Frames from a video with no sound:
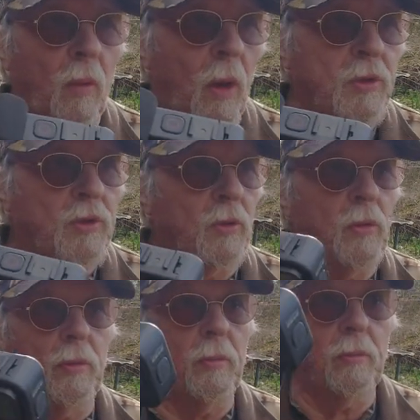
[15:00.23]
whilst
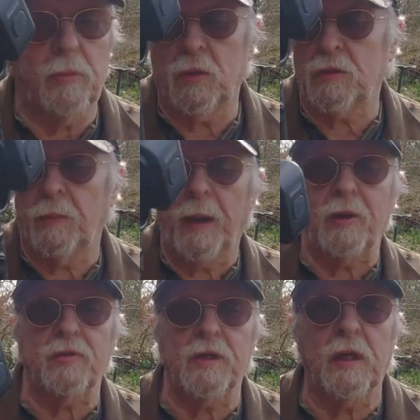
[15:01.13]
you're using the
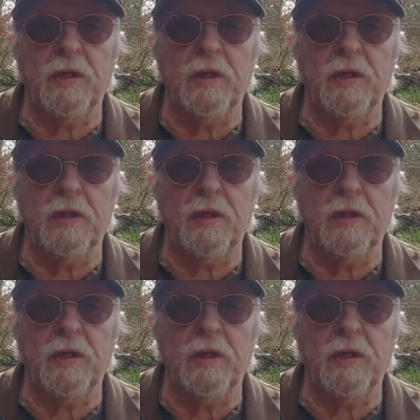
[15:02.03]
batteries in